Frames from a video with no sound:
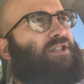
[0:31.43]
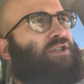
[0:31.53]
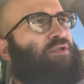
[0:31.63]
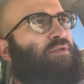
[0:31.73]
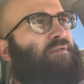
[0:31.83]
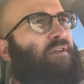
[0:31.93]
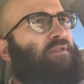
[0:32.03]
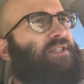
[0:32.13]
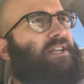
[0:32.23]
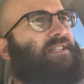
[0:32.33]
to
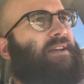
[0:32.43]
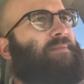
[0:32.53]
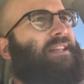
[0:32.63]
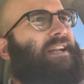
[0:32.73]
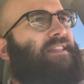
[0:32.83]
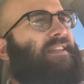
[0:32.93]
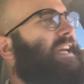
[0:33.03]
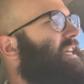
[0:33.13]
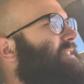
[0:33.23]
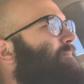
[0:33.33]
focus on something that I think has